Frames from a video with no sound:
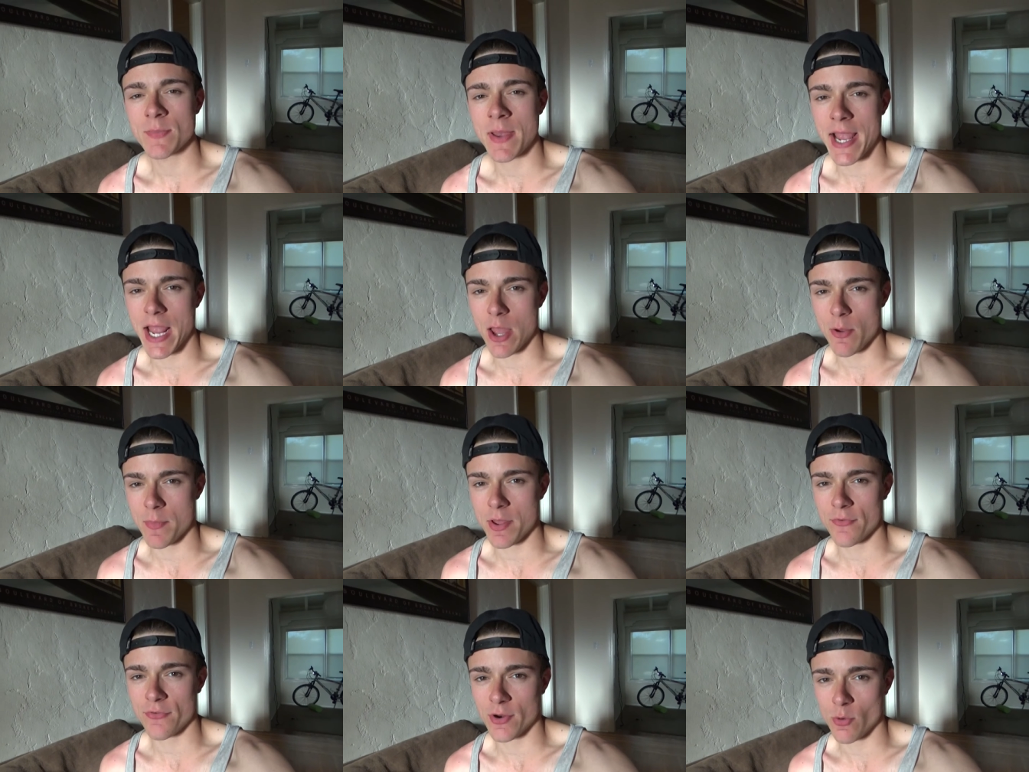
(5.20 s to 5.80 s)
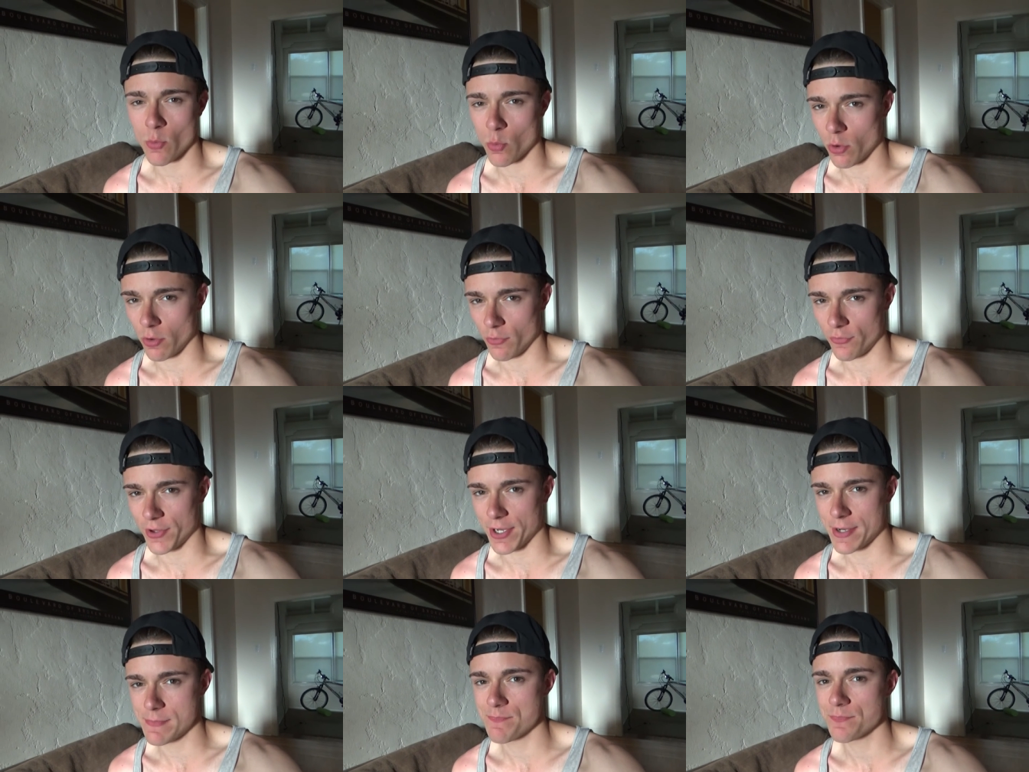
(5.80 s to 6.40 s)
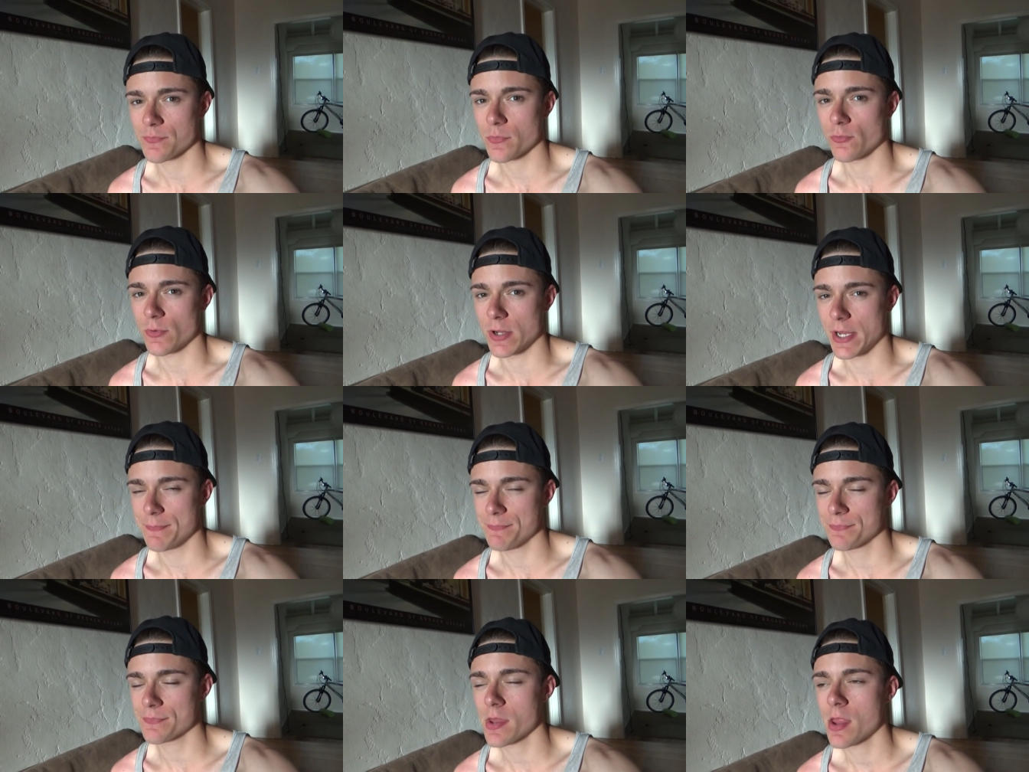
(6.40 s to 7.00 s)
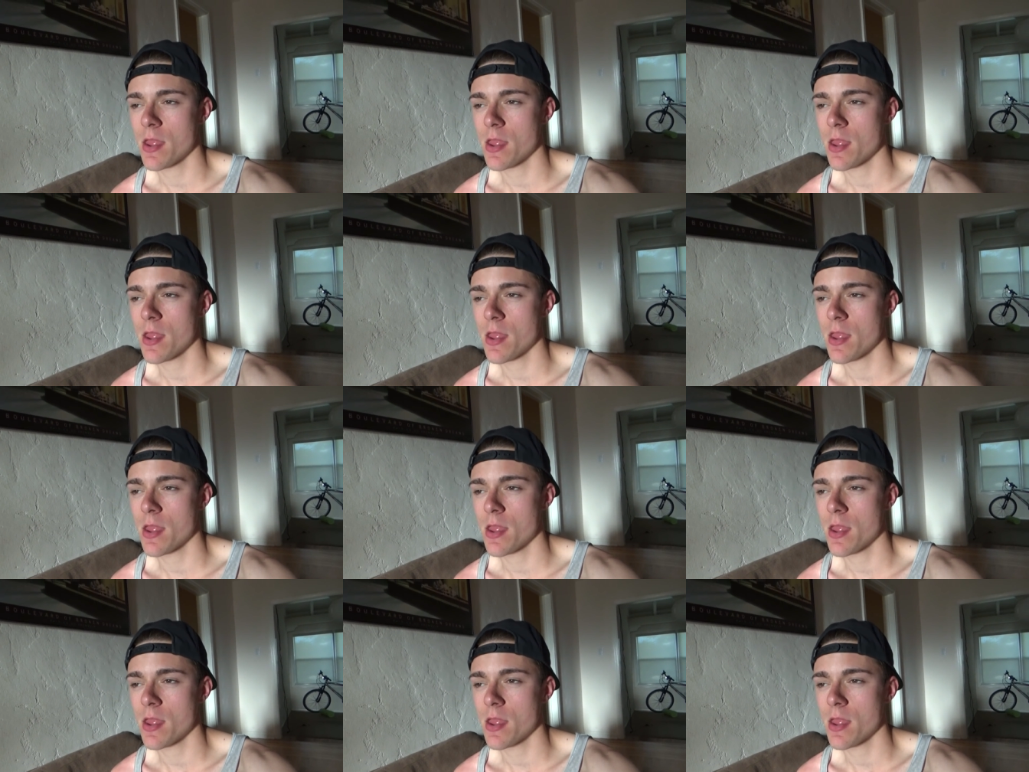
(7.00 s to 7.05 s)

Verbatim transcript: I'm hanging out with my friend Wolfie, right?